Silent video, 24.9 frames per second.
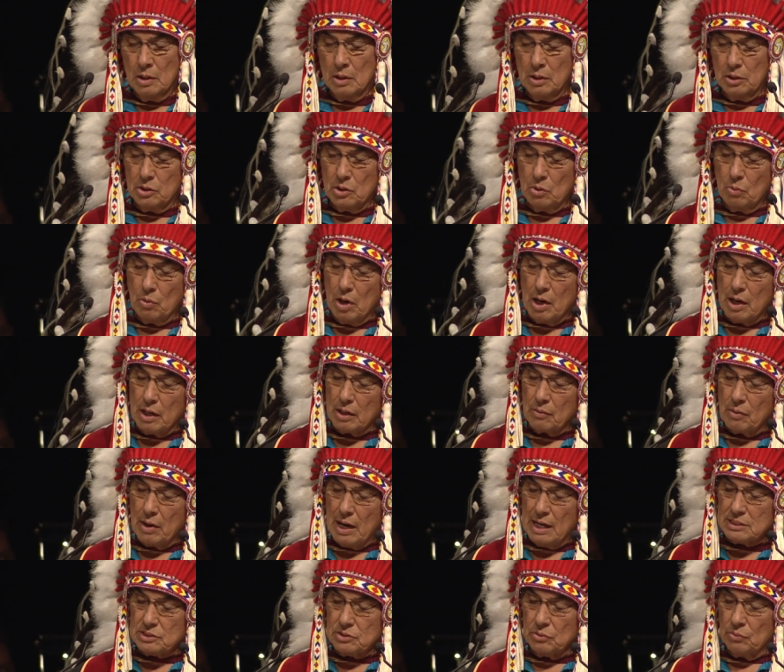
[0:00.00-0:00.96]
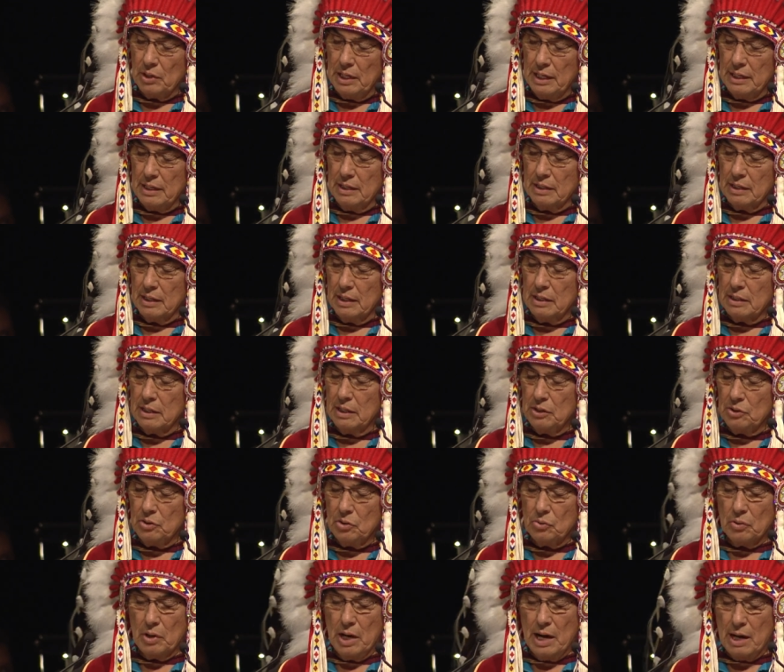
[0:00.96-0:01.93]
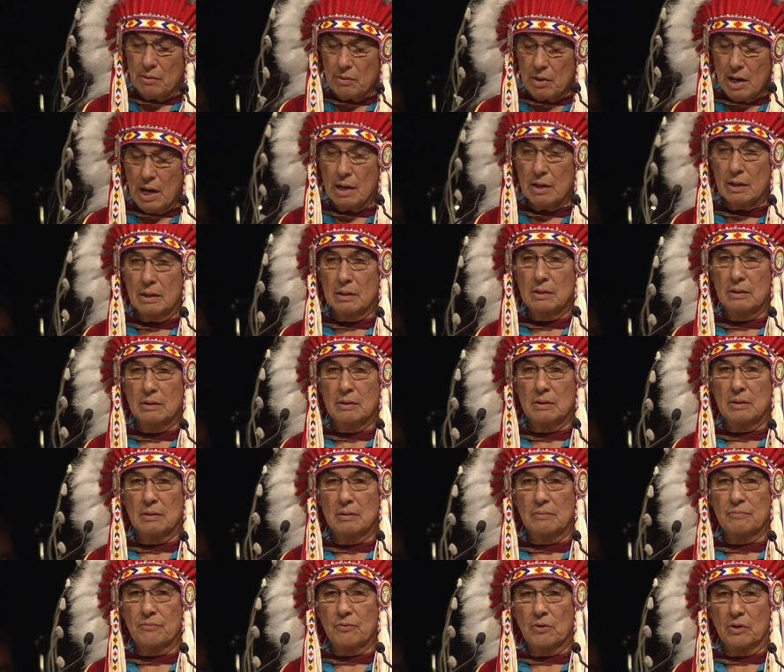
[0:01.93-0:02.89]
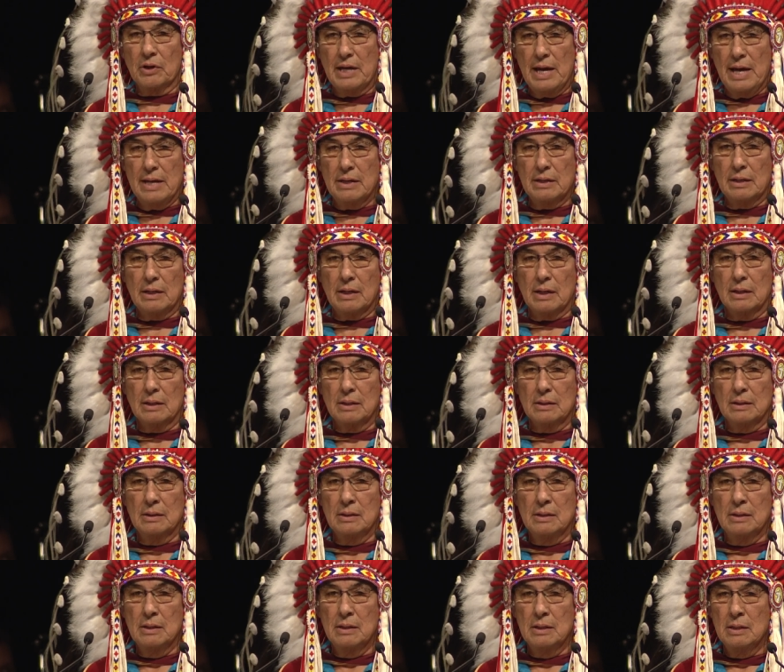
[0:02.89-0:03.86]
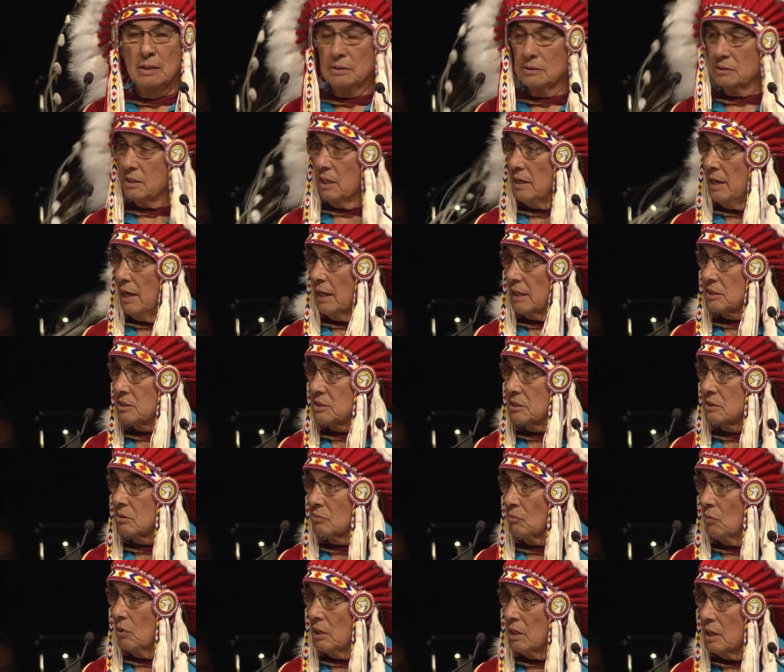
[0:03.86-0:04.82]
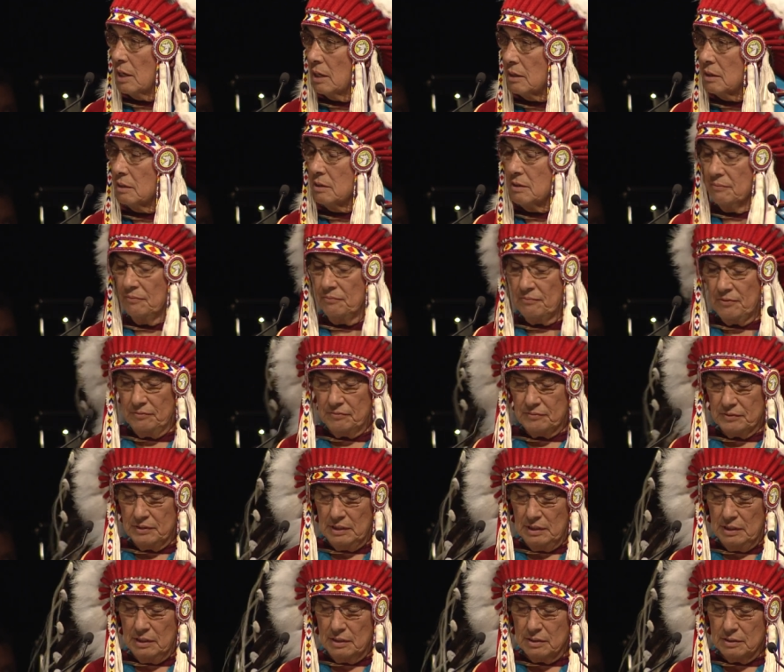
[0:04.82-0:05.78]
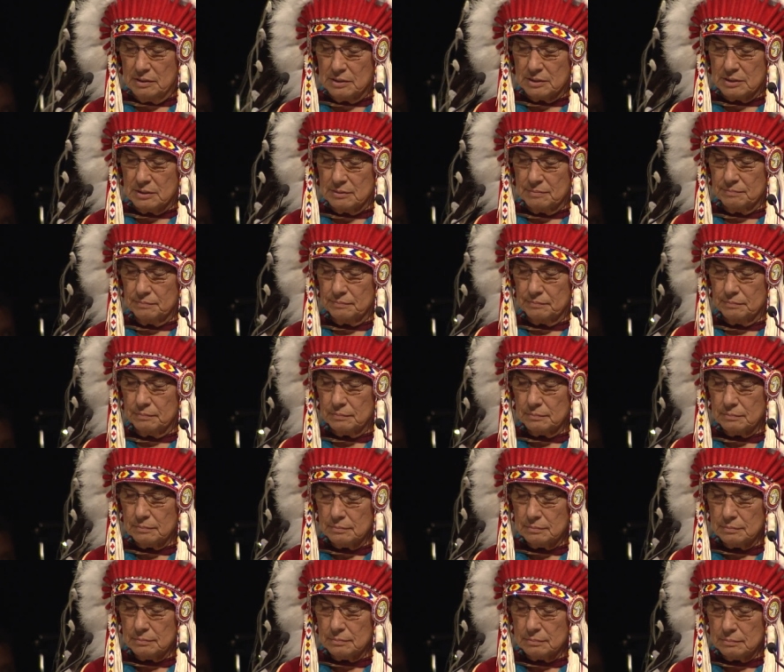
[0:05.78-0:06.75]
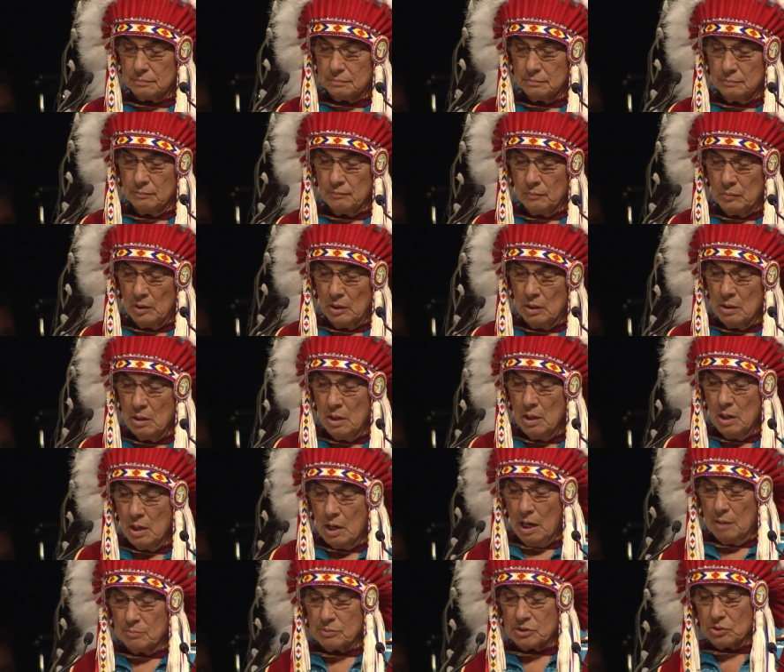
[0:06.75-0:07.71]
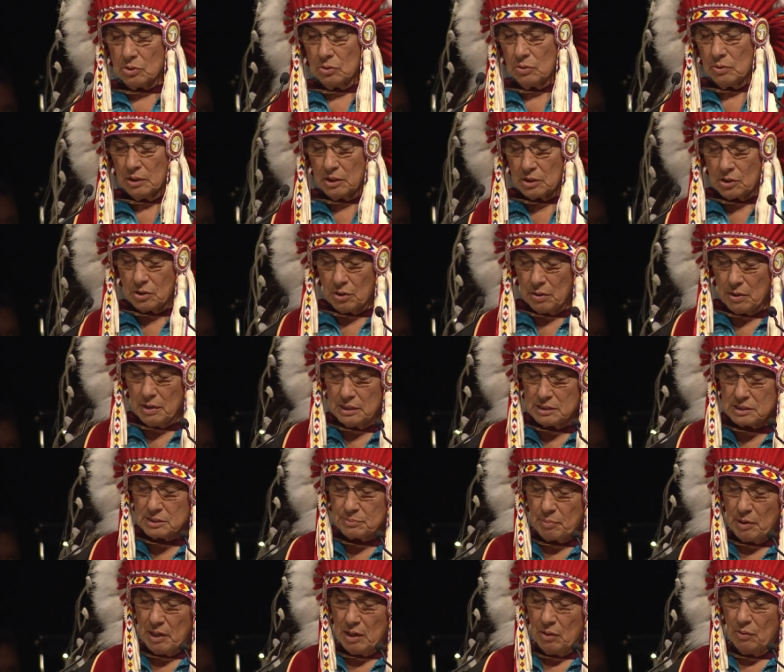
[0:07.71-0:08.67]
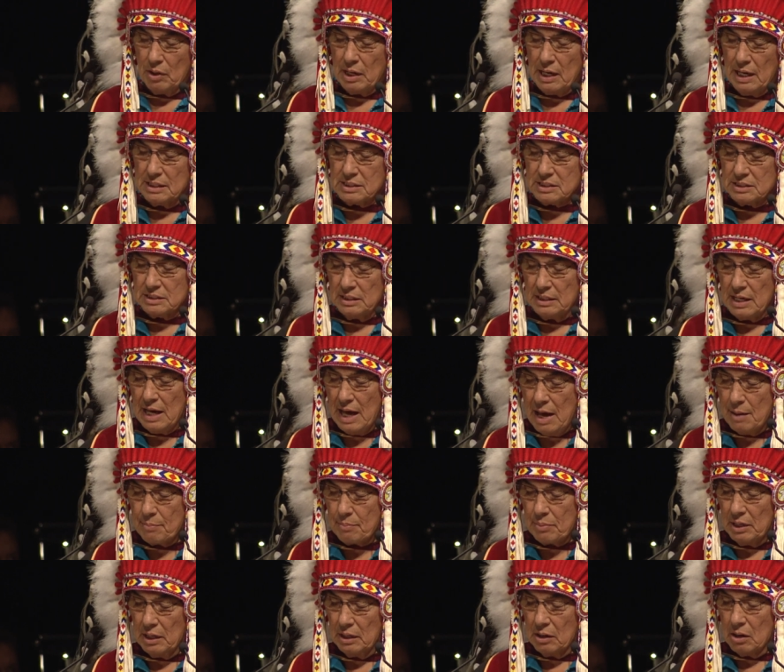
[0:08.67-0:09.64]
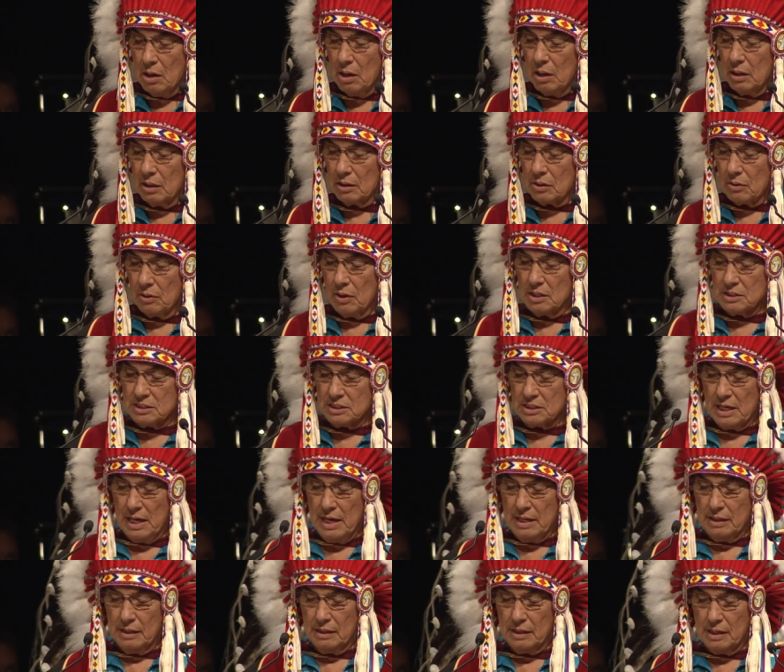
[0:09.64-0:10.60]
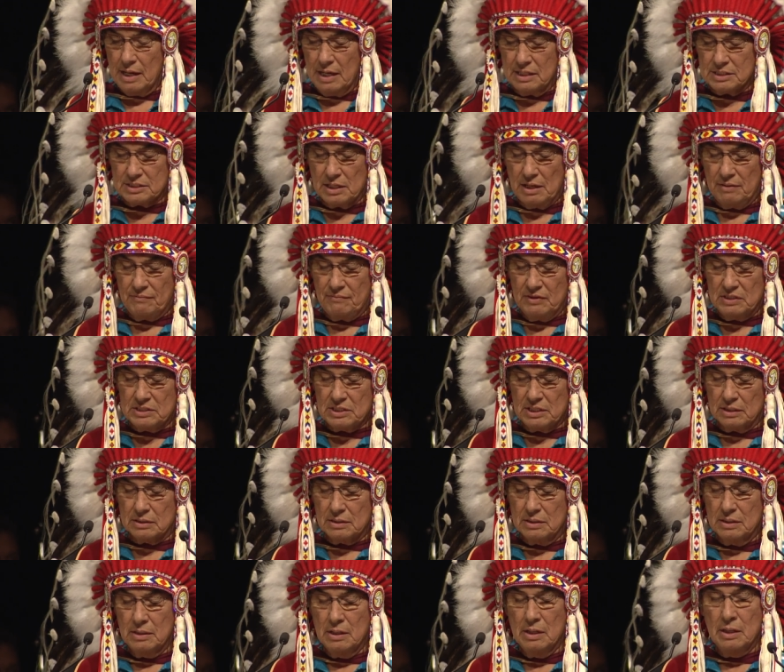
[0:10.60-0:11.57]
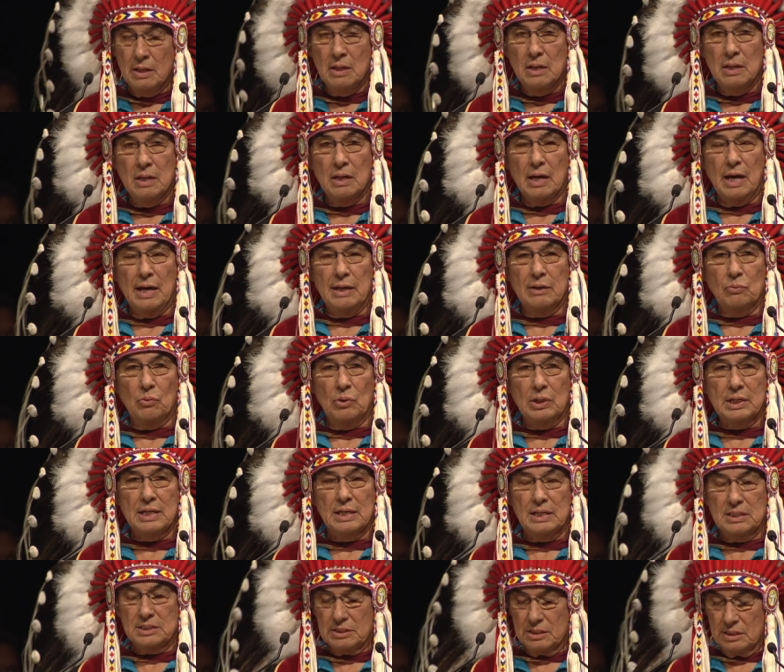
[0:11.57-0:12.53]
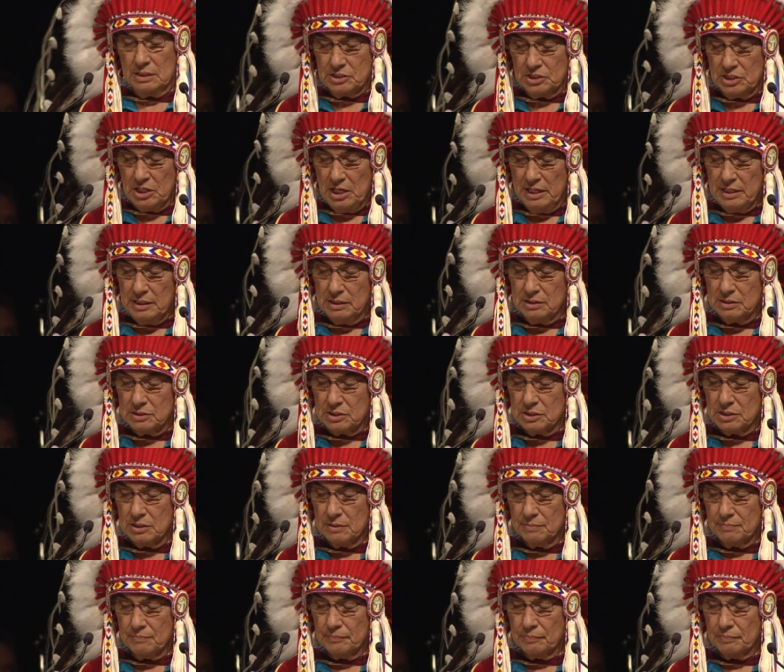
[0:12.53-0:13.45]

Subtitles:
You are graduating in a new era for Canada, the next 150 years. I'm so encouraged by what I see happening all across Canada as I visit and witness the change.